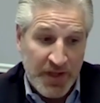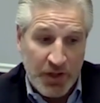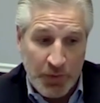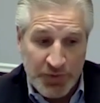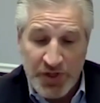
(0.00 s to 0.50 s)

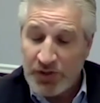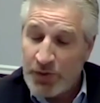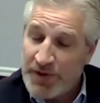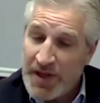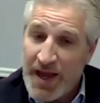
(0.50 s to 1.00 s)

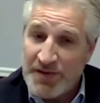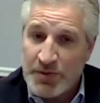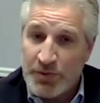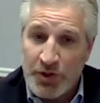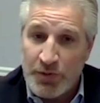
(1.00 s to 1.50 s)
particularly when they have
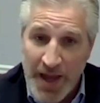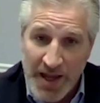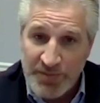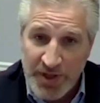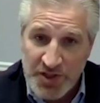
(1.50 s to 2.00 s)
someone who
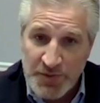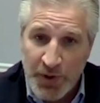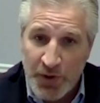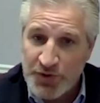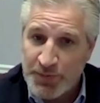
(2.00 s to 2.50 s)
may have been
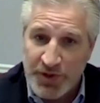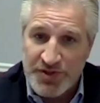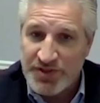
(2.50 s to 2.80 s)
exposed but is